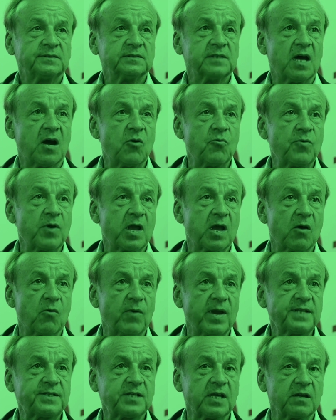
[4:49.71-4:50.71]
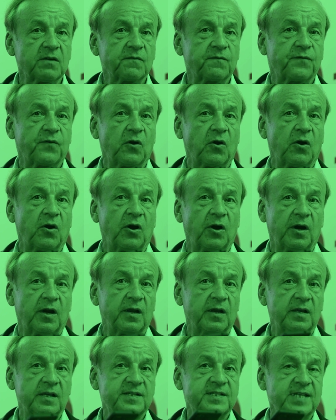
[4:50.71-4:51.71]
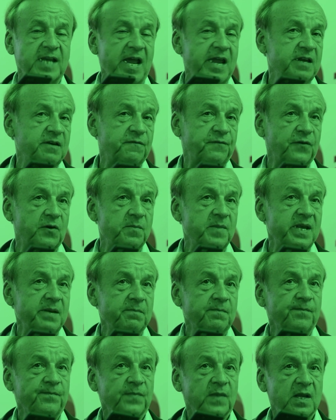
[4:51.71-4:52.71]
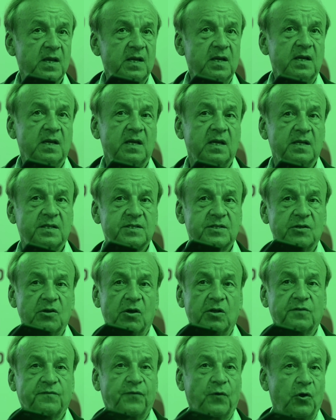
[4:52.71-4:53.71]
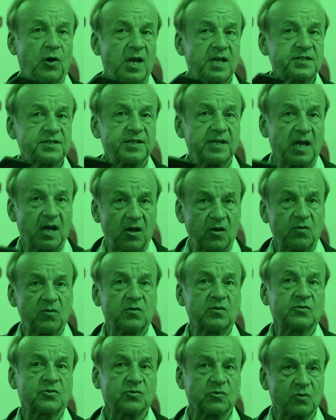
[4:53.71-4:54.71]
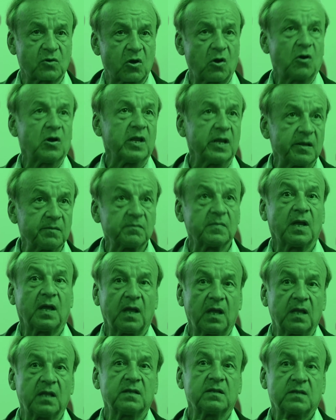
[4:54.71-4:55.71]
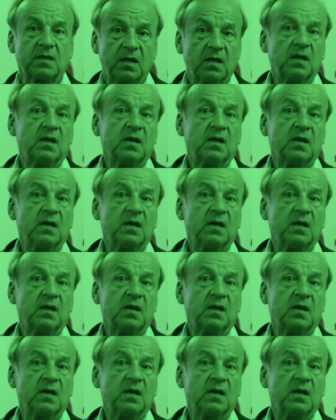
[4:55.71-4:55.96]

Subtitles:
Now we are waiting for a sign from him. It's not for us now to call him and